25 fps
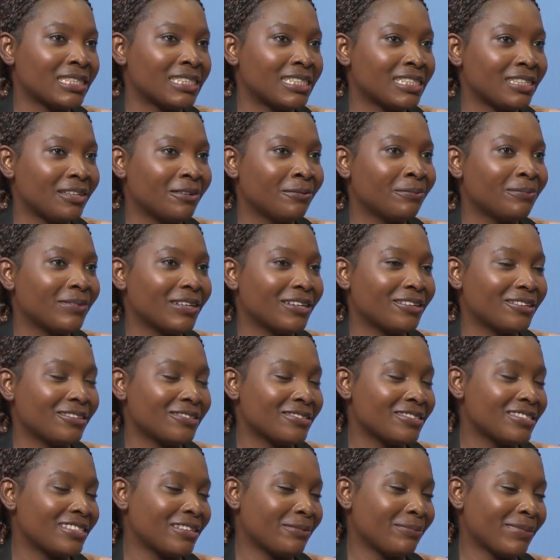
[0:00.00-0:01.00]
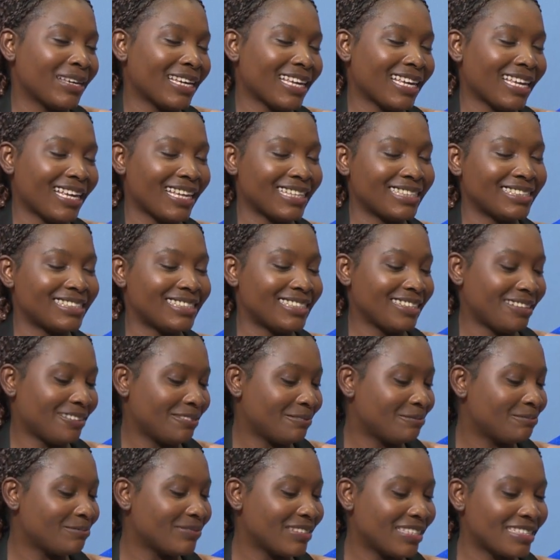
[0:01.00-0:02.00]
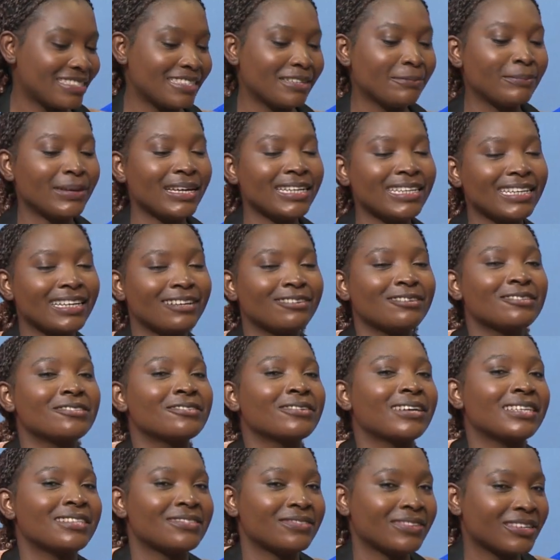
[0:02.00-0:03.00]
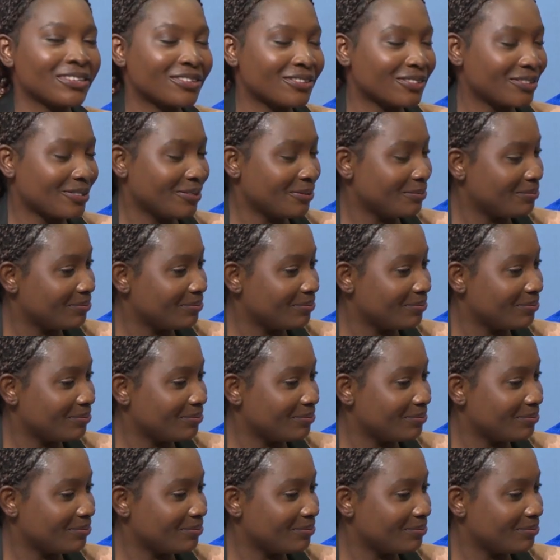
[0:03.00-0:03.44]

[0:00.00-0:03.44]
team because the market um, is demanding also as we grow.